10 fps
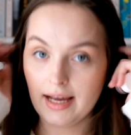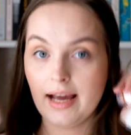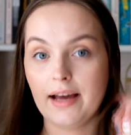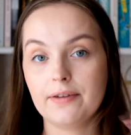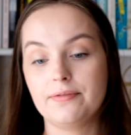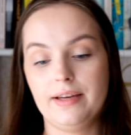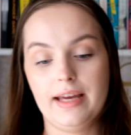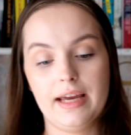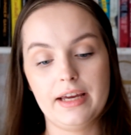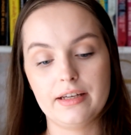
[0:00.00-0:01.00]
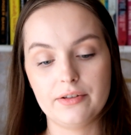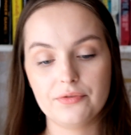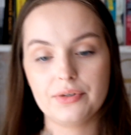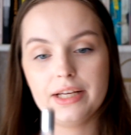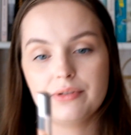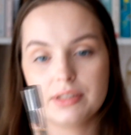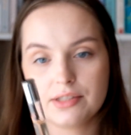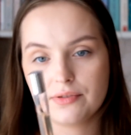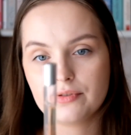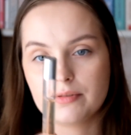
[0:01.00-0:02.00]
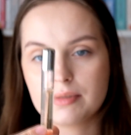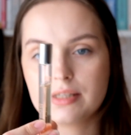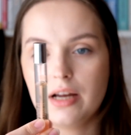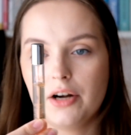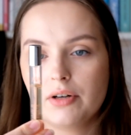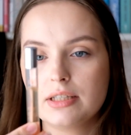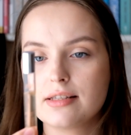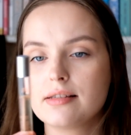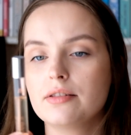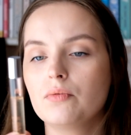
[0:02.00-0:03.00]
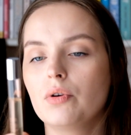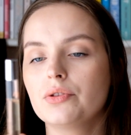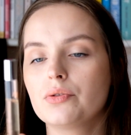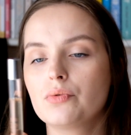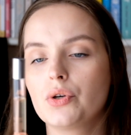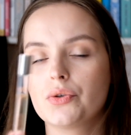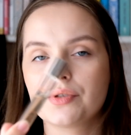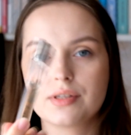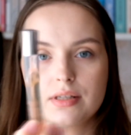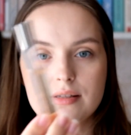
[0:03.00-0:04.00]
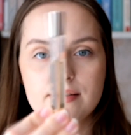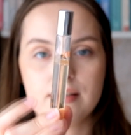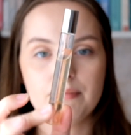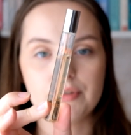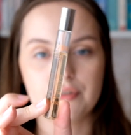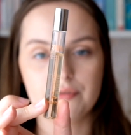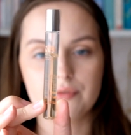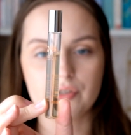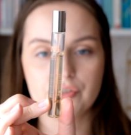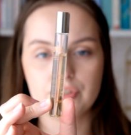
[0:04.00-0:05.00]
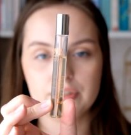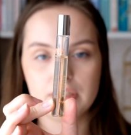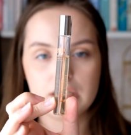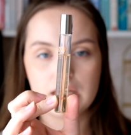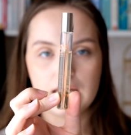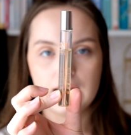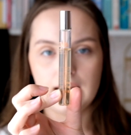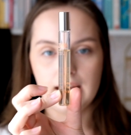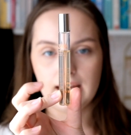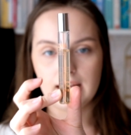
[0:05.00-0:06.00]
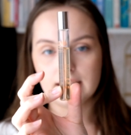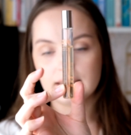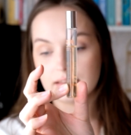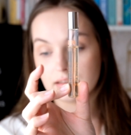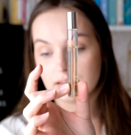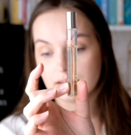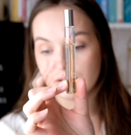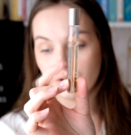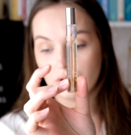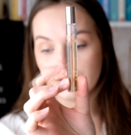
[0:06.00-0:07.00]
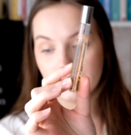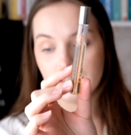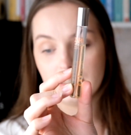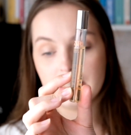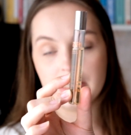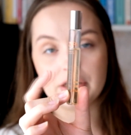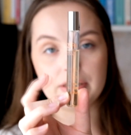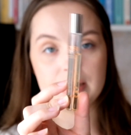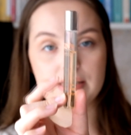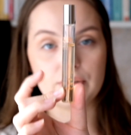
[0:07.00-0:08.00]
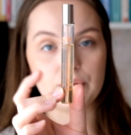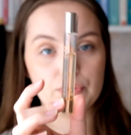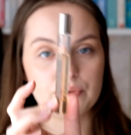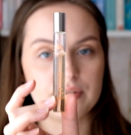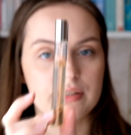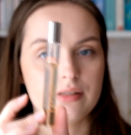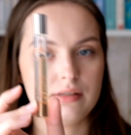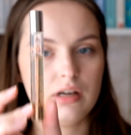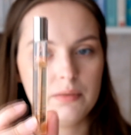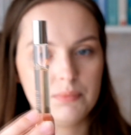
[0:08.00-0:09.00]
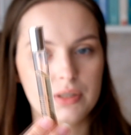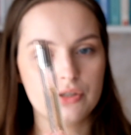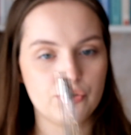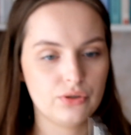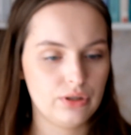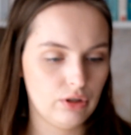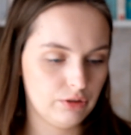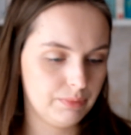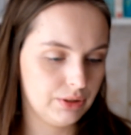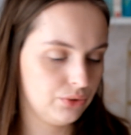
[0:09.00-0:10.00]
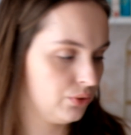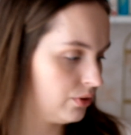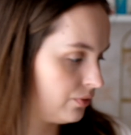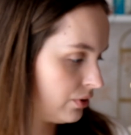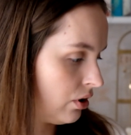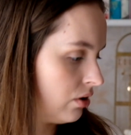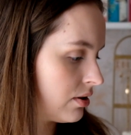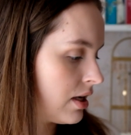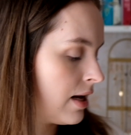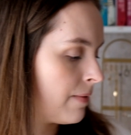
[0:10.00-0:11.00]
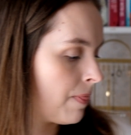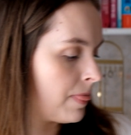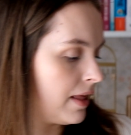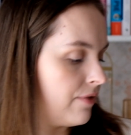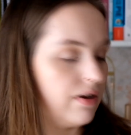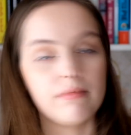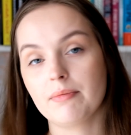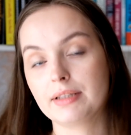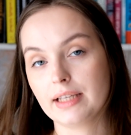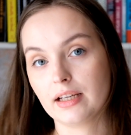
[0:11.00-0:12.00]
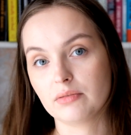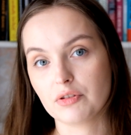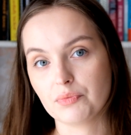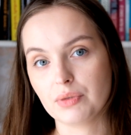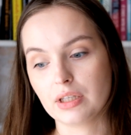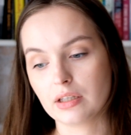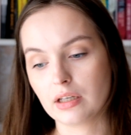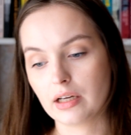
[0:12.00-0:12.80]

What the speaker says: have a fragrance from Zara. This is the Wonder Rose Summer version, and the goal here is to use this up. Should not be too difficult. If I maybe take it with me